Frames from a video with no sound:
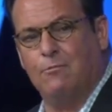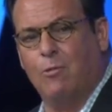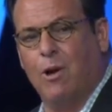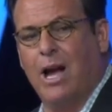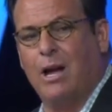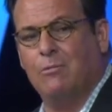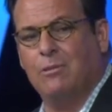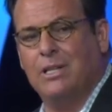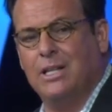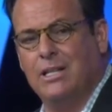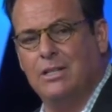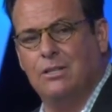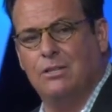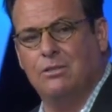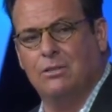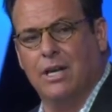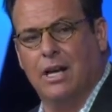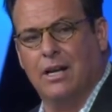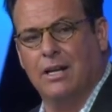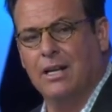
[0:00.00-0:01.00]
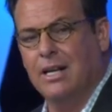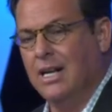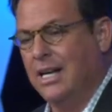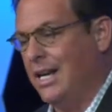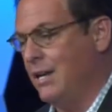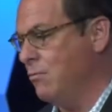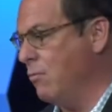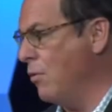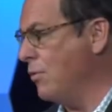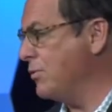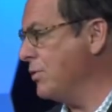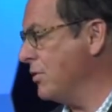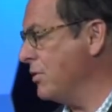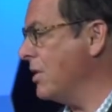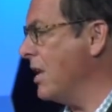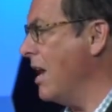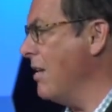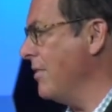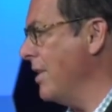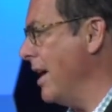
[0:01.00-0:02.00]
Why would he do that? He wants us
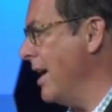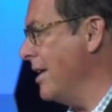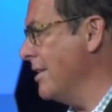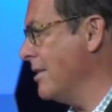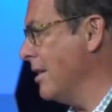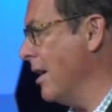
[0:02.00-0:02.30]
to have a heads